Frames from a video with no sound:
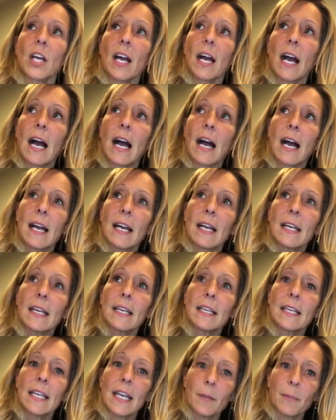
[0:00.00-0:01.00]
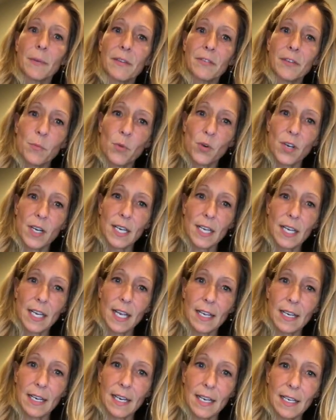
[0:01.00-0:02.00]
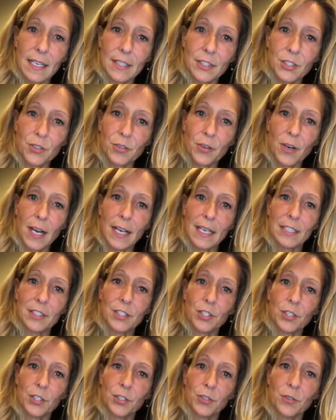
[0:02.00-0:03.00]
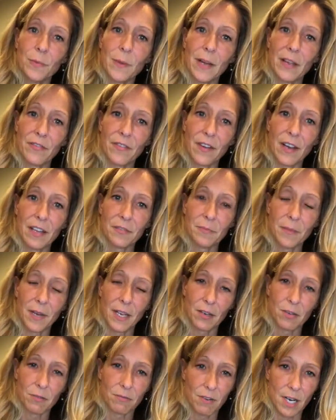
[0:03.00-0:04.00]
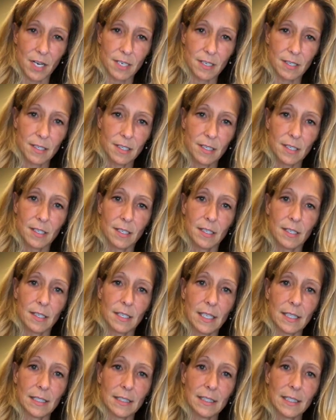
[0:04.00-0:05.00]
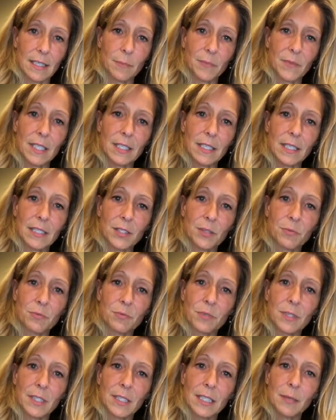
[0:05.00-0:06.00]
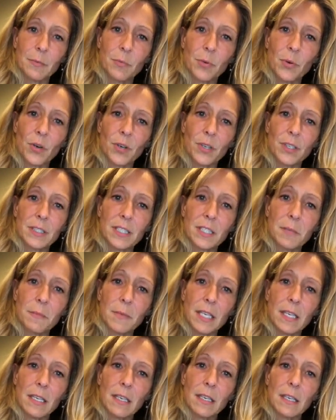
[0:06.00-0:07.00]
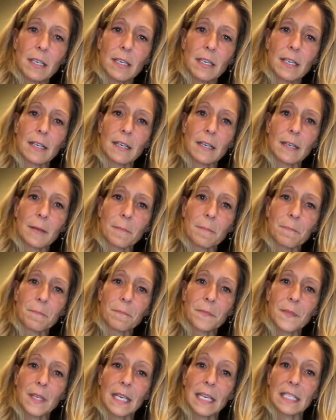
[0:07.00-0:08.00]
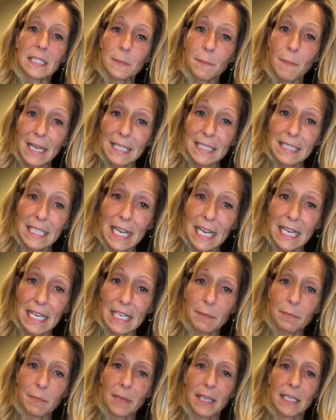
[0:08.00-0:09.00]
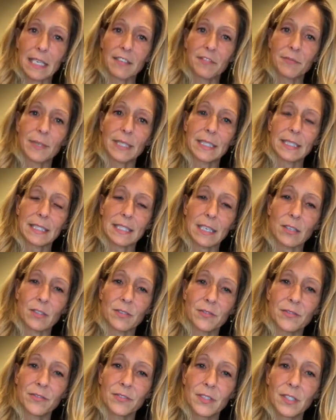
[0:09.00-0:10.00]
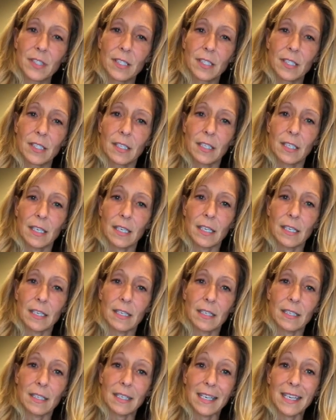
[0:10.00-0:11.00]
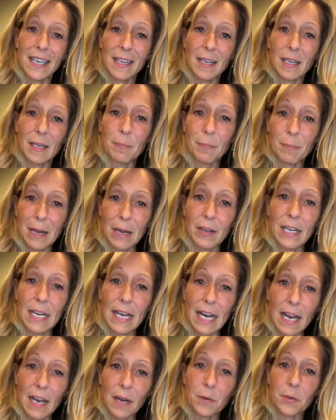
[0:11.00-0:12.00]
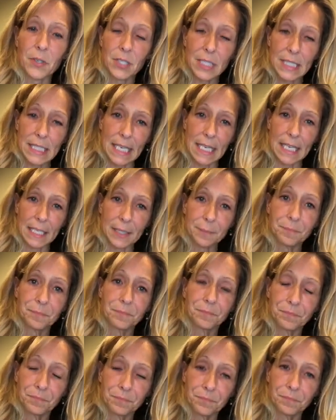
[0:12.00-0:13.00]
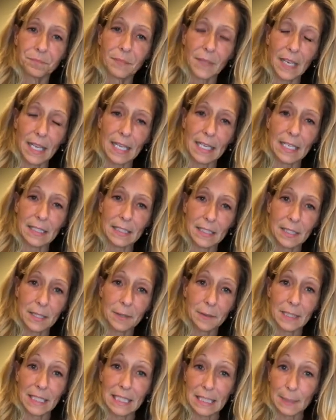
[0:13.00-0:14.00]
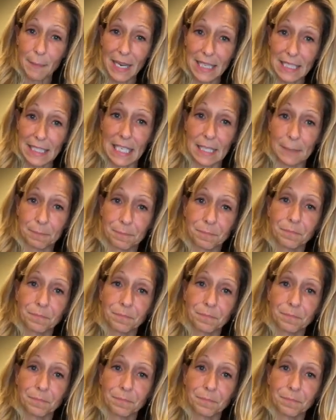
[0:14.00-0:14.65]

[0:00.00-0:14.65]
I get up every morning and I try to do my 5-mile run. That's something that's really important to me. It's my time. I give myself about an hour a day, and it's my time.